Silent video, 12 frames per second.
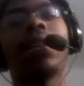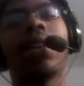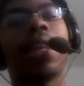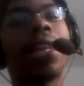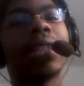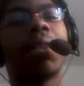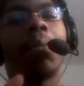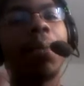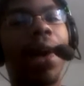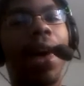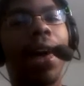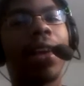It isn't
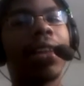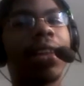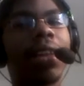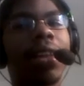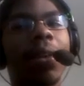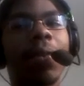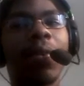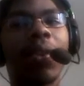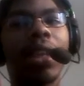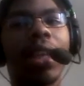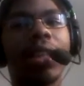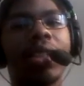bad.
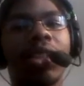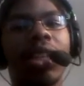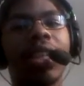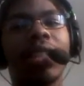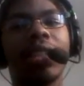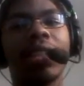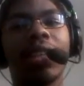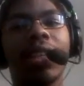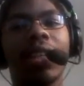It's just